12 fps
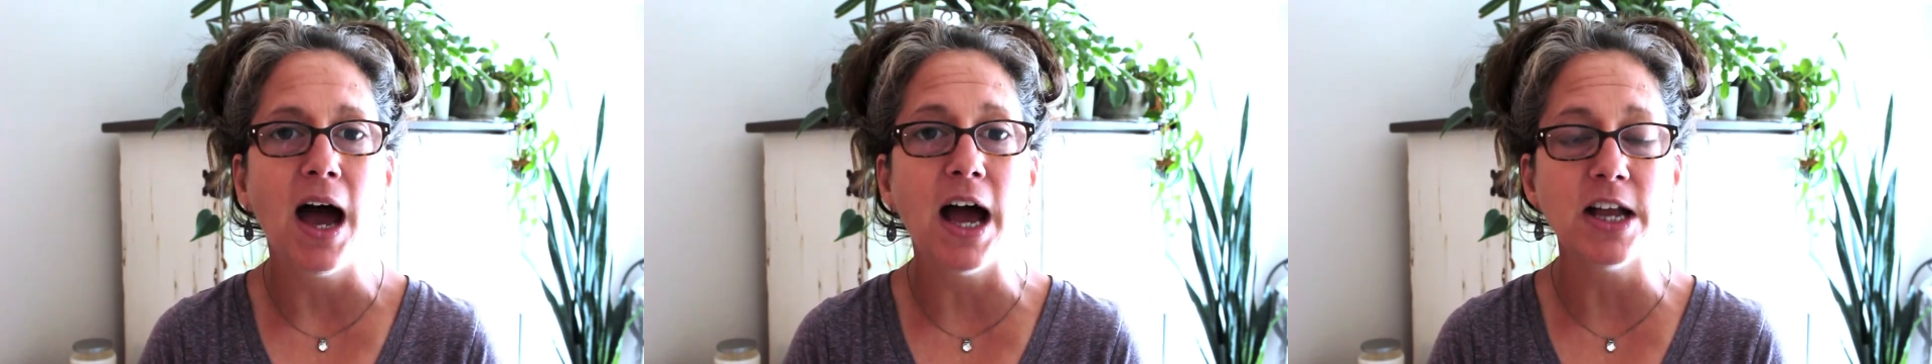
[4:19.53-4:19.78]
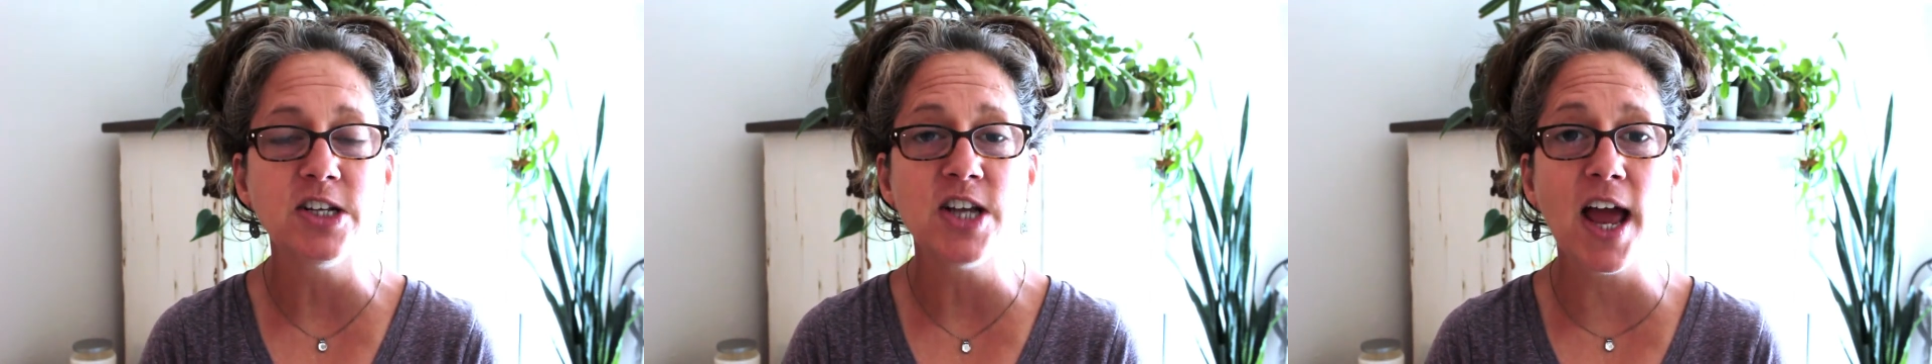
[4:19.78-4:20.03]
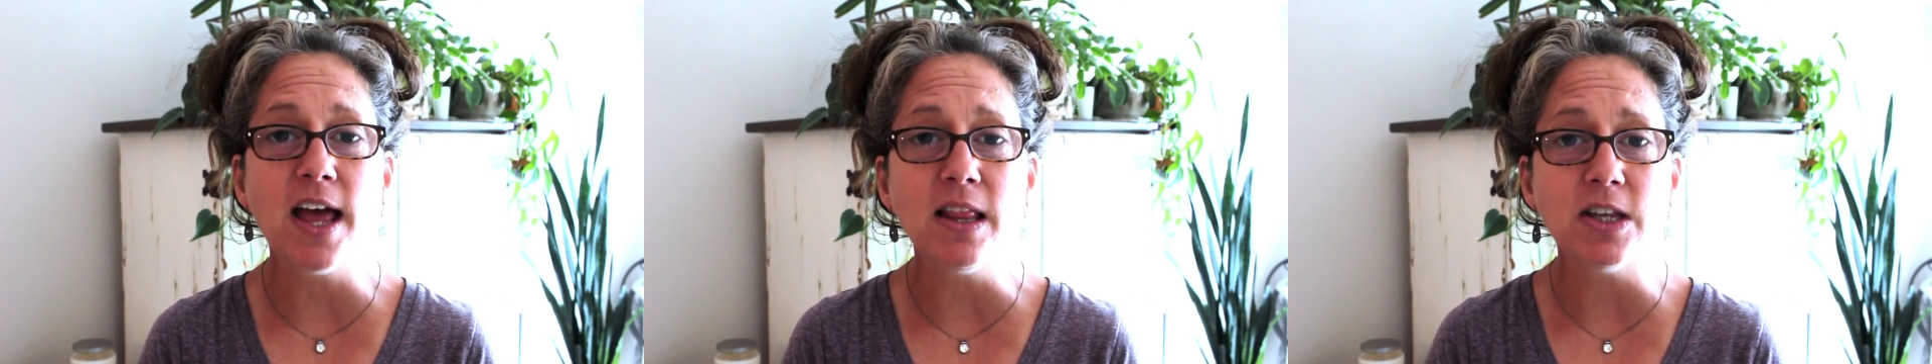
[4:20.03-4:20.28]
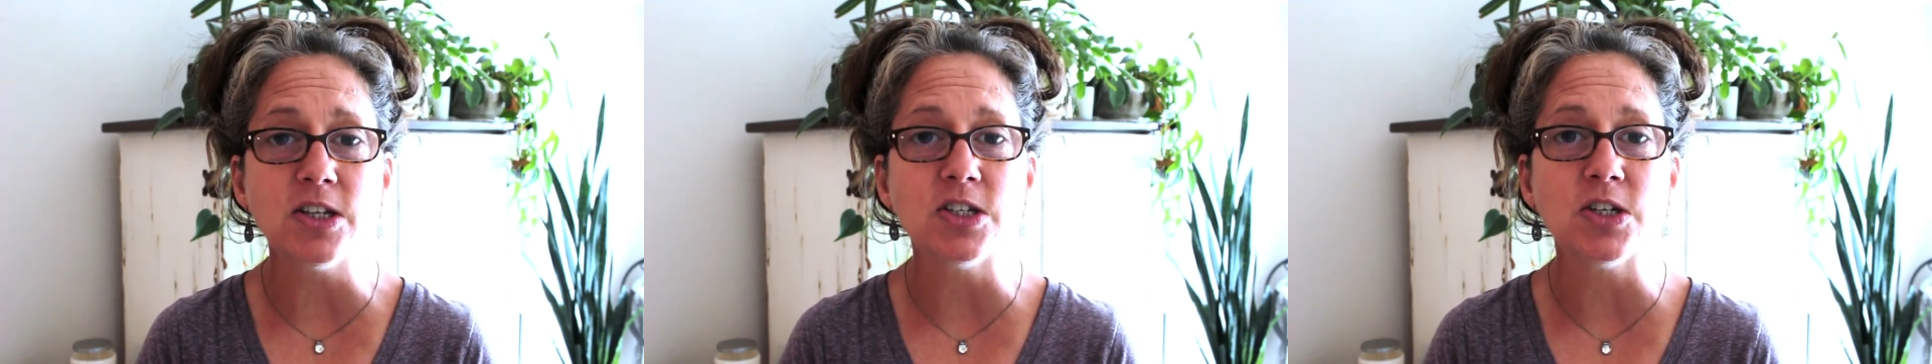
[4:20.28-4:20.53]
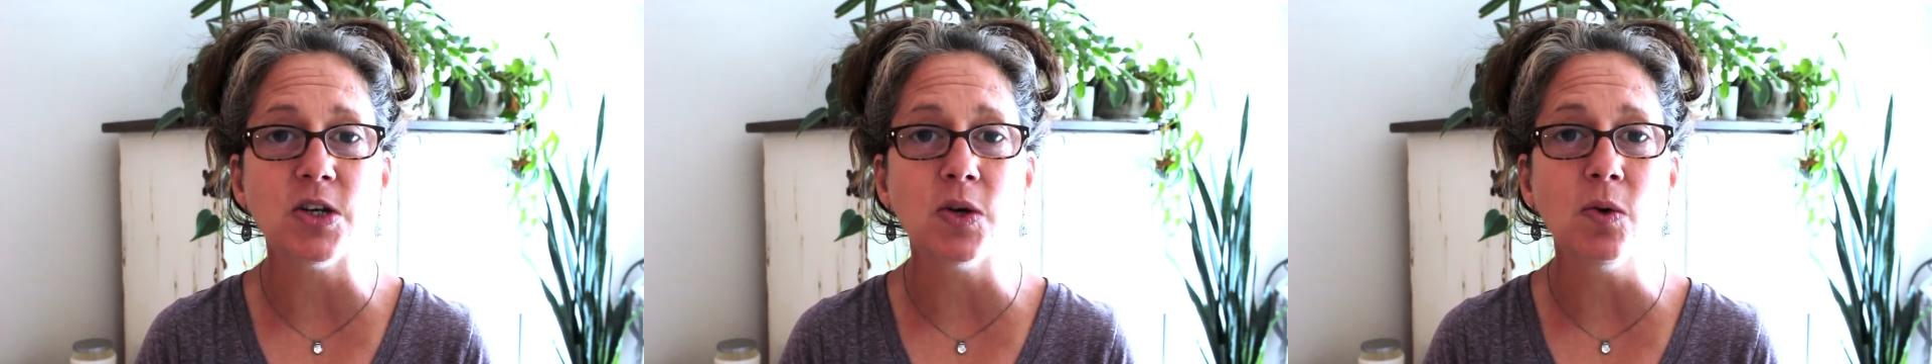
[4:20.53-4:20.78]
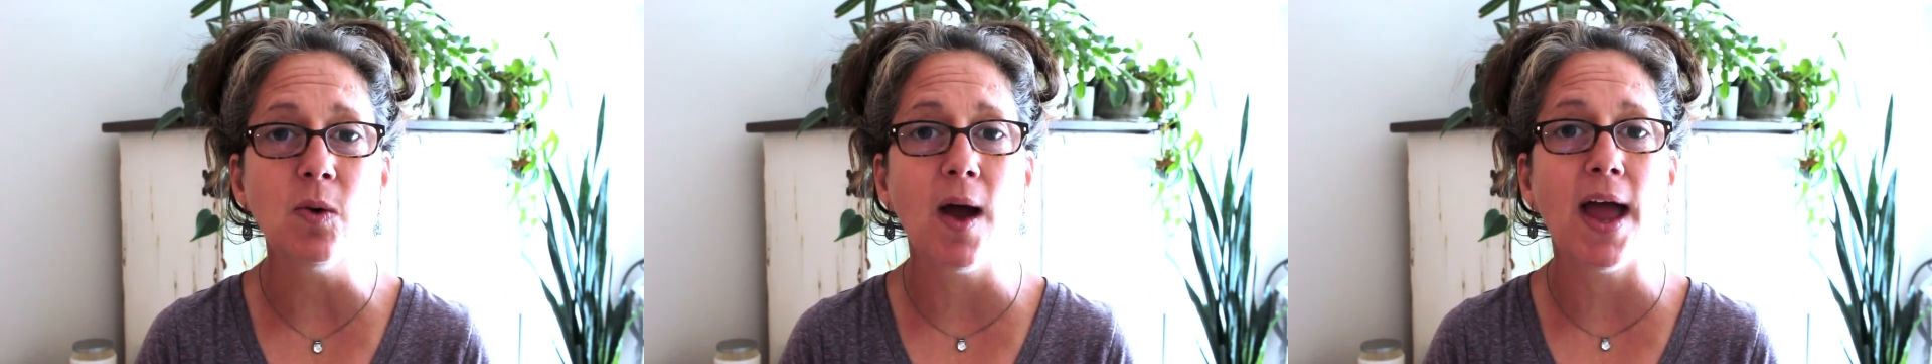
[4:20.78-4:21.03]
I challenge
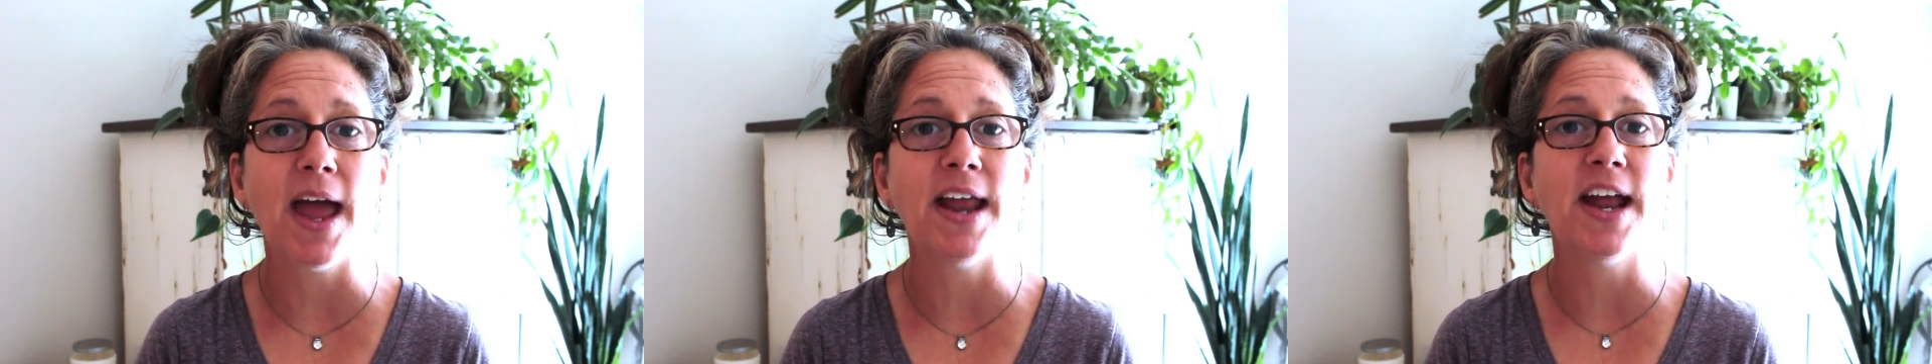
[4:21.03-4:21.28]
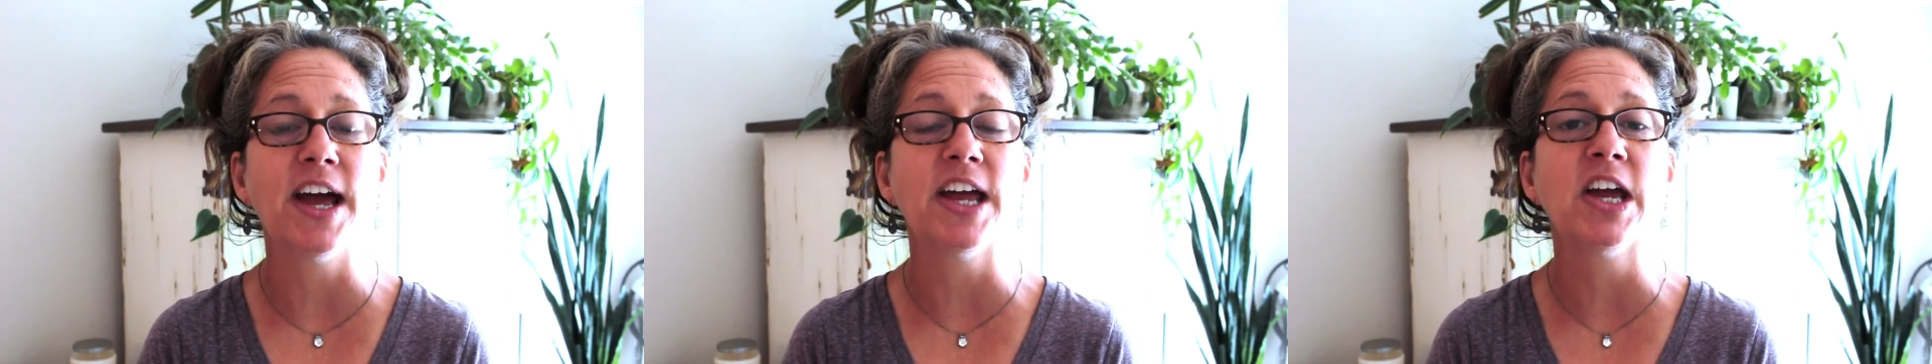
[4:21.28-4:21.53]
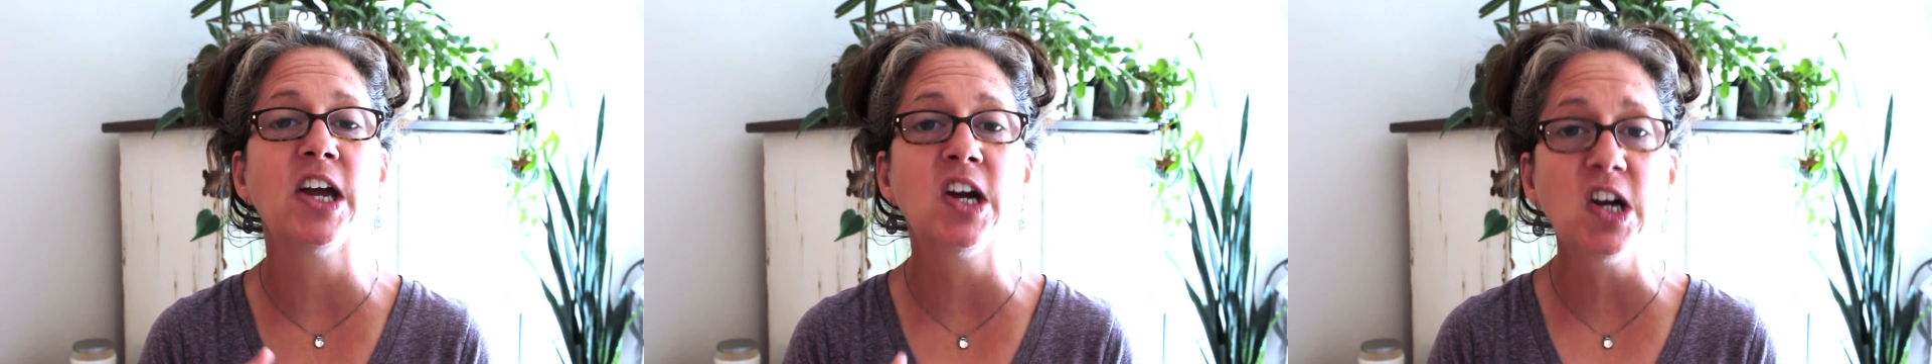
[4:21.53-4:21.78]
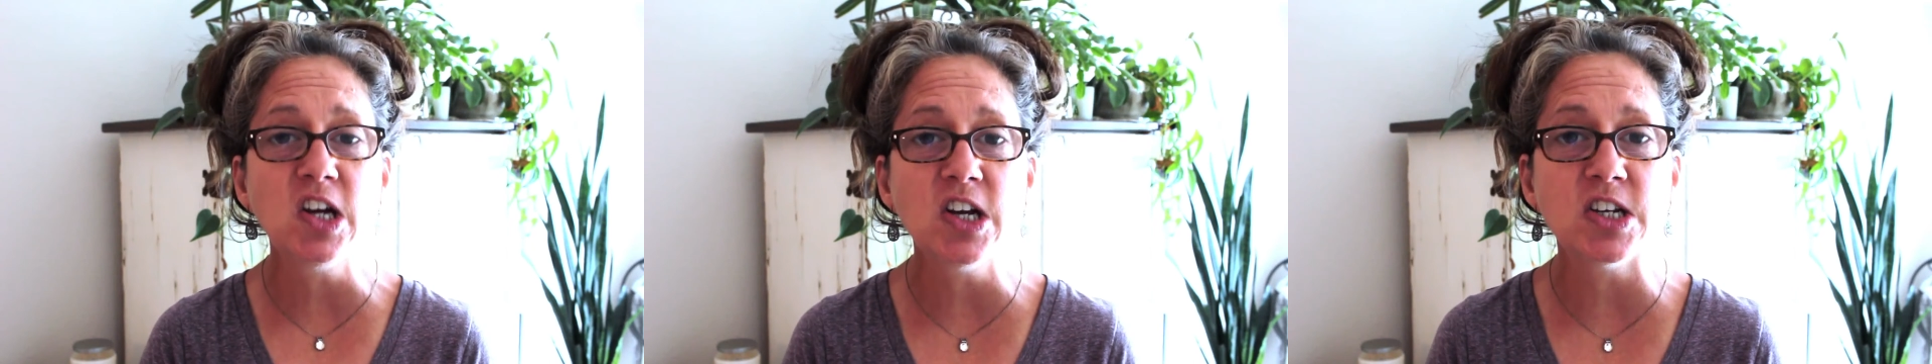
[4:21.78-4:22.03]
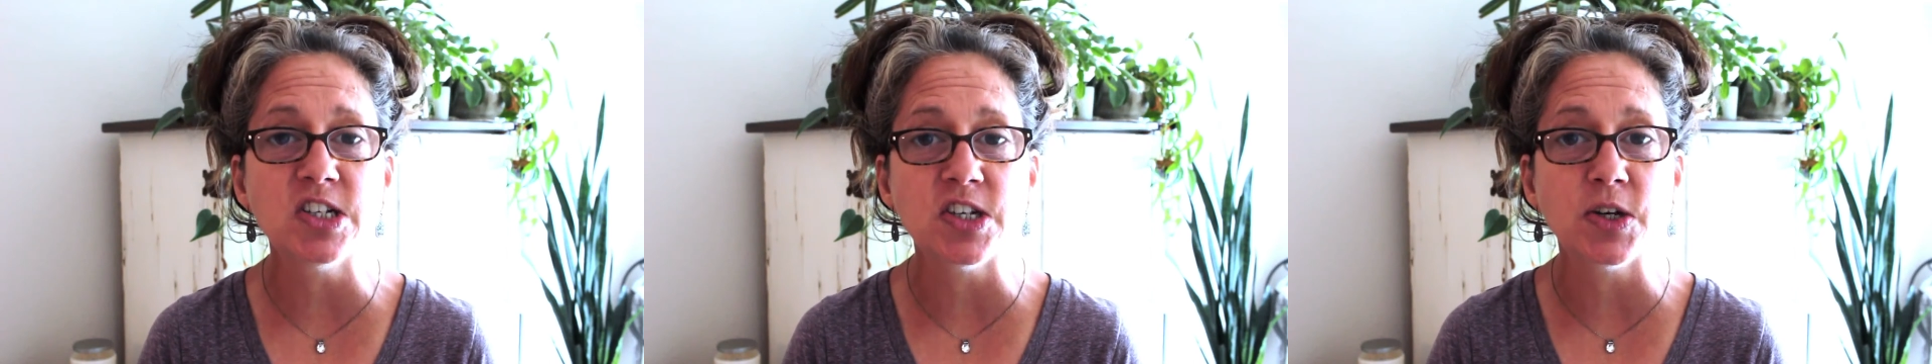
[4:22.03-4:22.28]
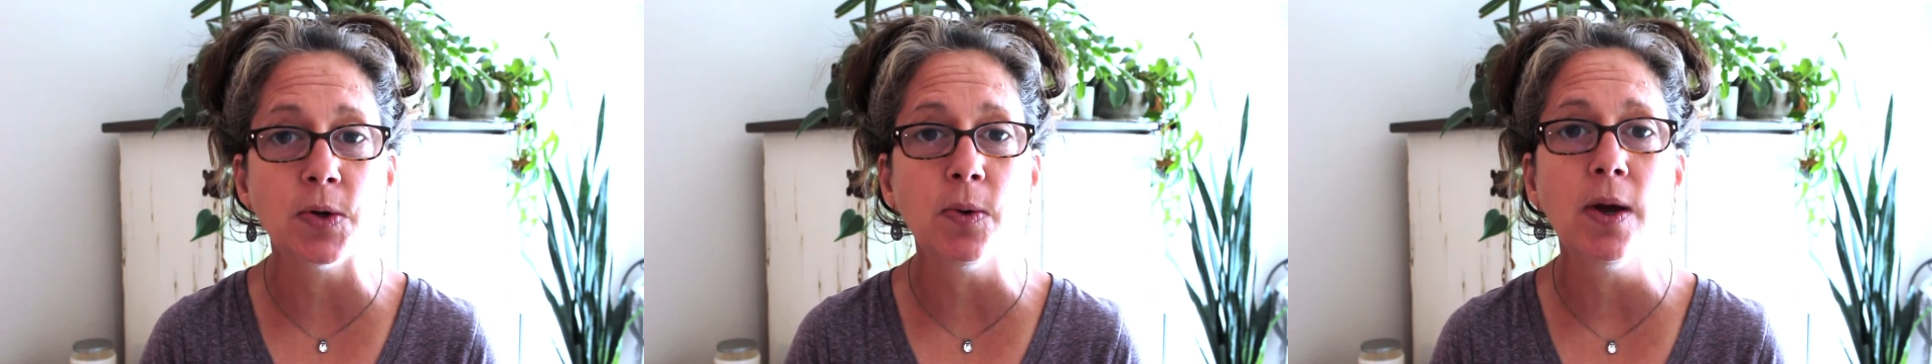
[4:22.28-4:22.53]
you and I encourage
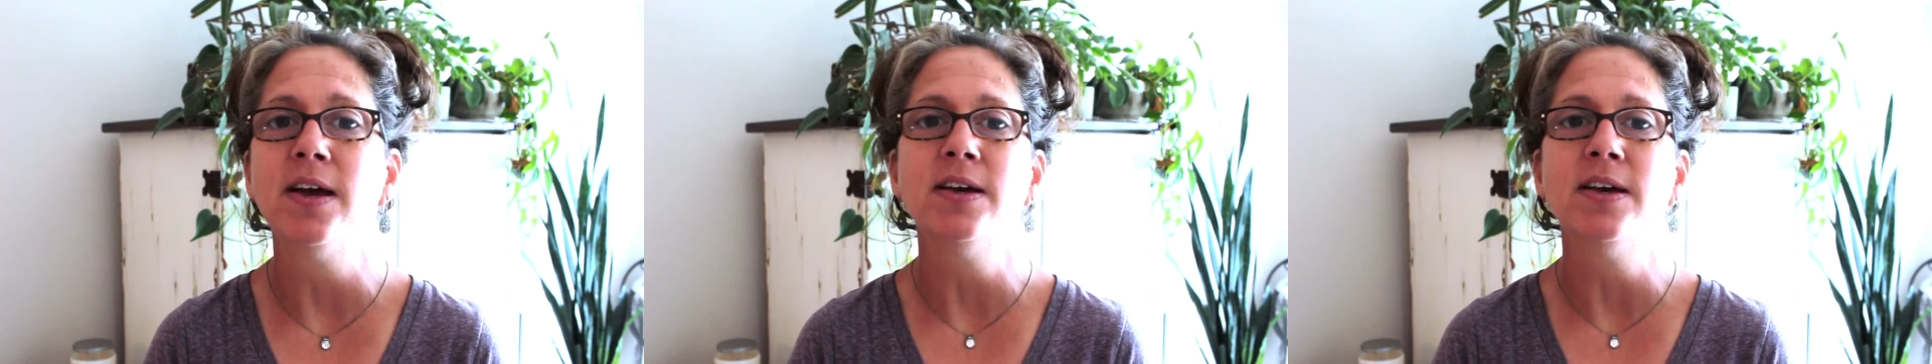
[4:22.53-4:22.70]
you